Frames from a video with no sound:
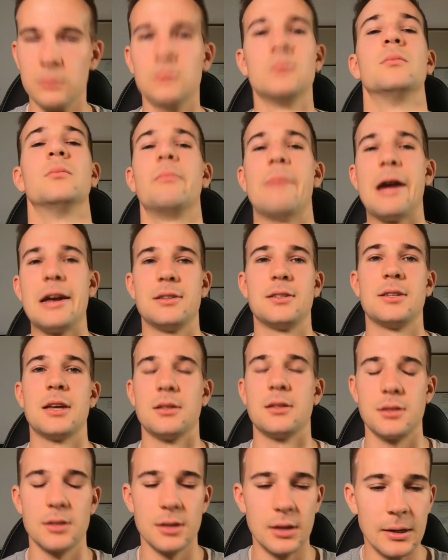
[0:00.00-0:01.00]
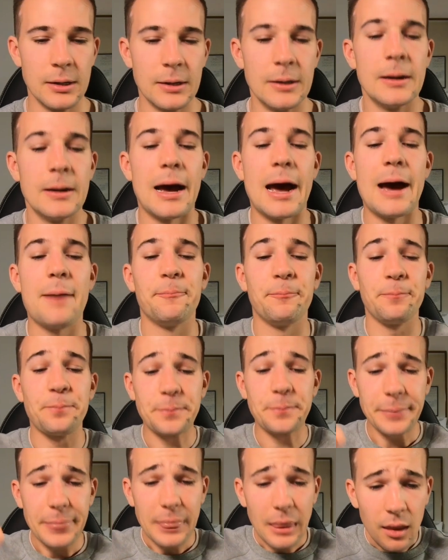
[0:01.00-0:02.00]
Makes sense. Um,
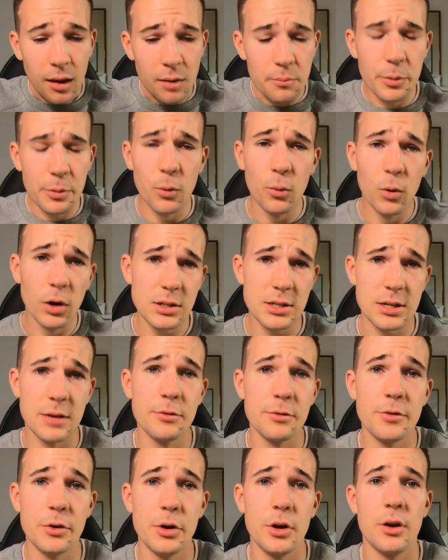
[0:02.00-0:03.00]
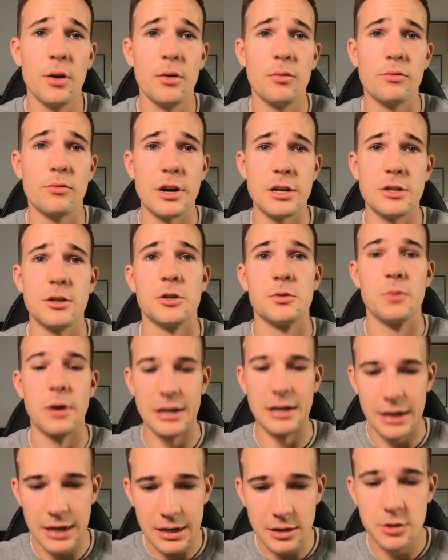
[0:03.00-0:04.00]
but what some of her research went
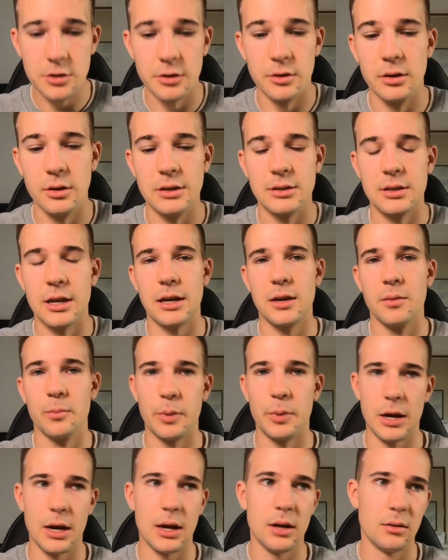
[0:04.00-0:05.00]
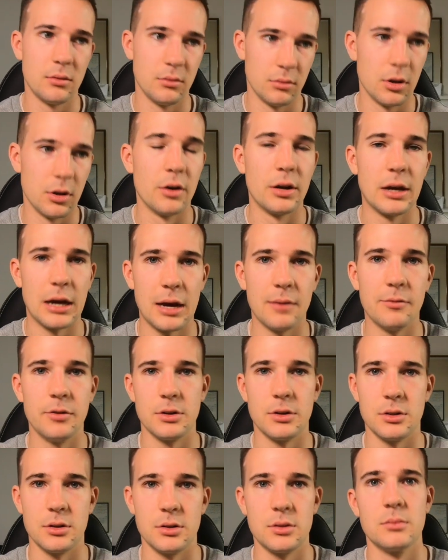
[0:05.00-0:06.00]
into is they compared low carb
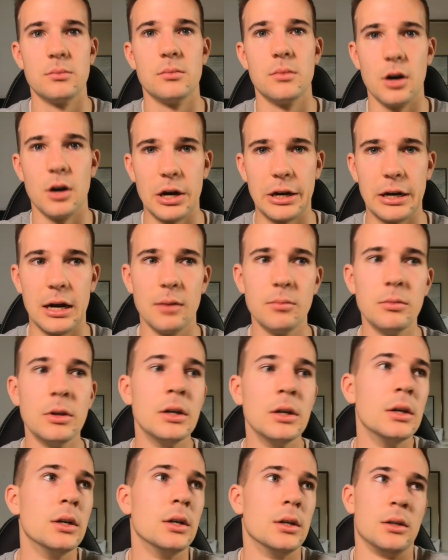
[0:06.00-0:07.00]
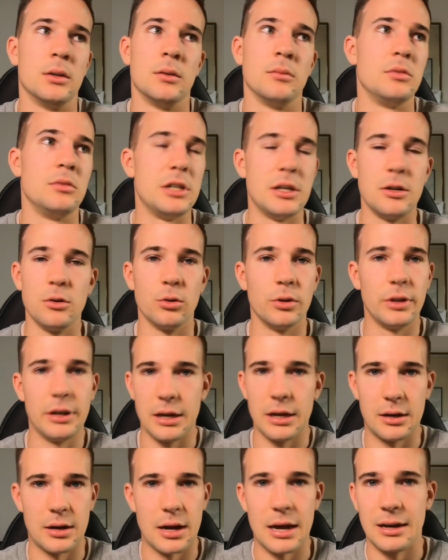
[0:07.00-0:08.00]
versus high carb, did all
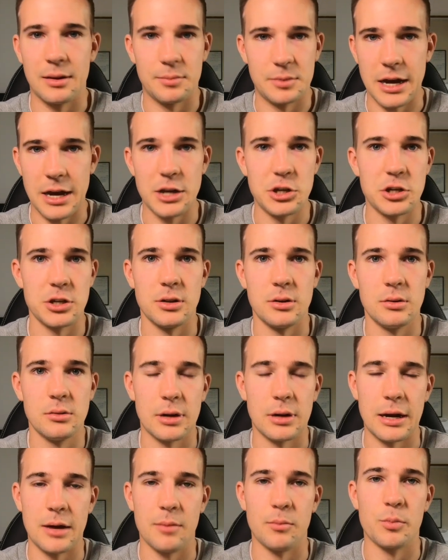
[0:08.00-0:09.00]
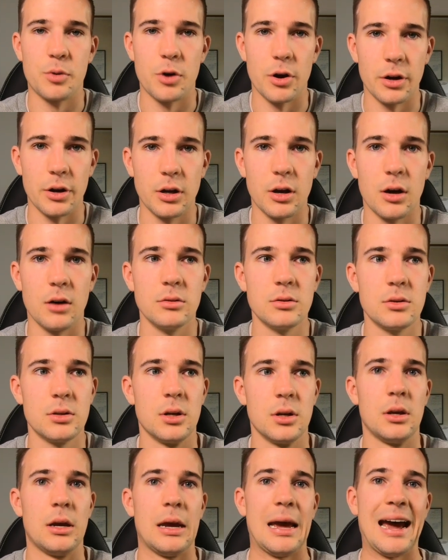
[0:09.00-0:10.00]
the adaptation um, protocols,
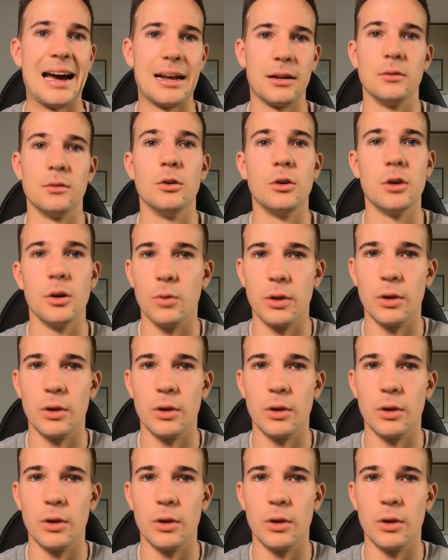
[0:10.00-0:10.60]
had a look at what